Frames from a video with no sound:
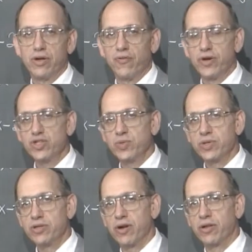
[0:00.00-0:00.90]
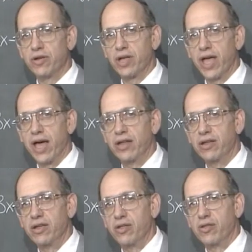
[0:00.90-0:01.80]
First, we'll start looking at
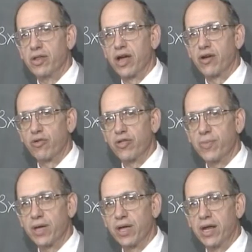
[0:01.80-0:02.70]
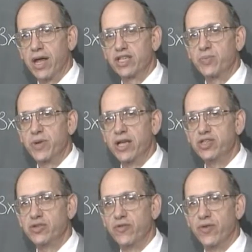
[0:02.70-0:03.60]
the logarithmic and
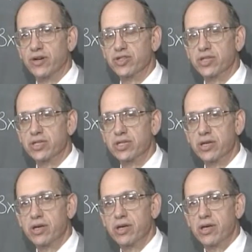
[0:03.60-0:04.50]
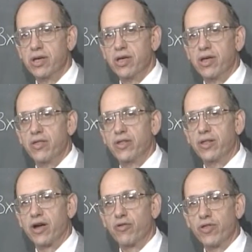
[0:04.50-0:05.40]
exponential functions. The
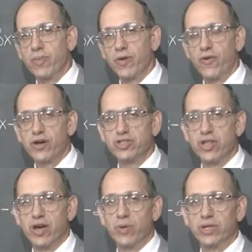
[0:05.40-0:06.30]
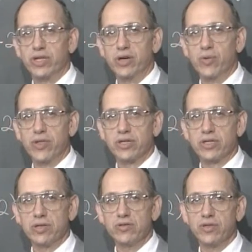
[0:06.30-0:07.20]
logarithmic function that we'll deal with
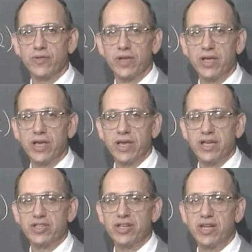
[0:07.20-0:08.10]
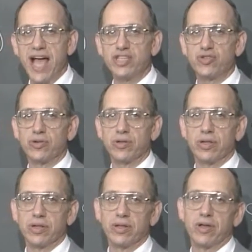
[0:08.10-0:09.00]
exclusively is the natural
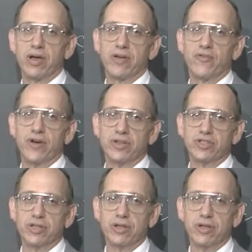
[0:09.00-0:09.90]
log function.